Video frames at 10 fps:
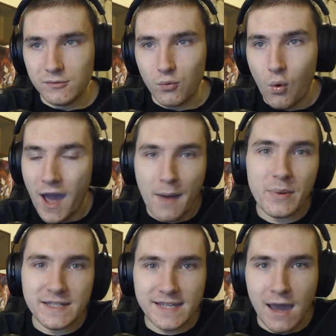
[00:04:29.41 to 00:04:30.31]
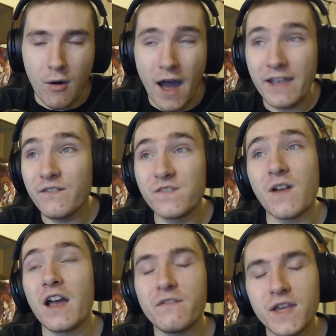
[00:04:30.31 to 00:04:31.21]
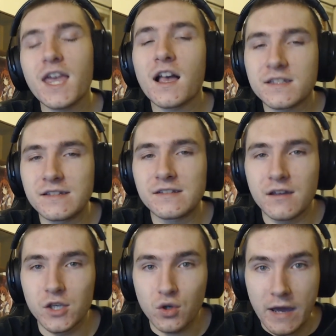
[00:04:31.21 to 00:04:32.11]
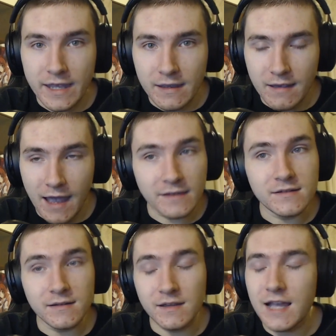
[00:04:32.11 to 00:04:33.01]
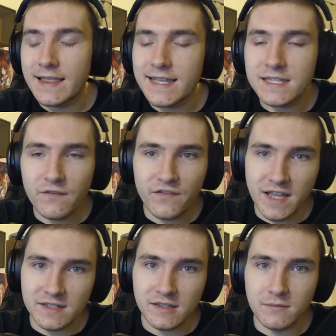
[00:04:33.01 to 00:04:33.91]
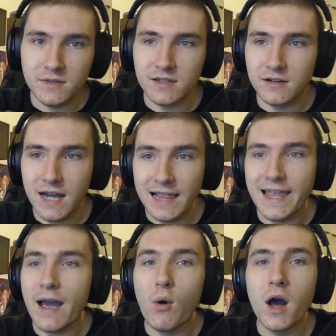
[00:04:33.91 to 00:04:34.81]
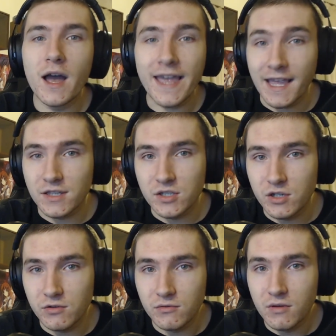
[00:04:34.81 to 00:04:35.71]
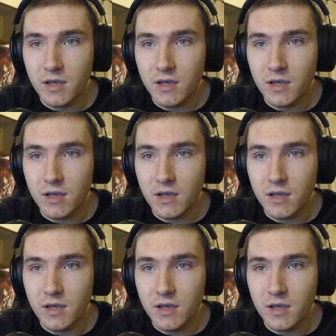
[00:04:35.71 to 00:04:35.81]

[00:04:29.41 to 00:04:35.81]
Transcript: What happens now? I I think Asuna's going to try and at least convince them to allow her into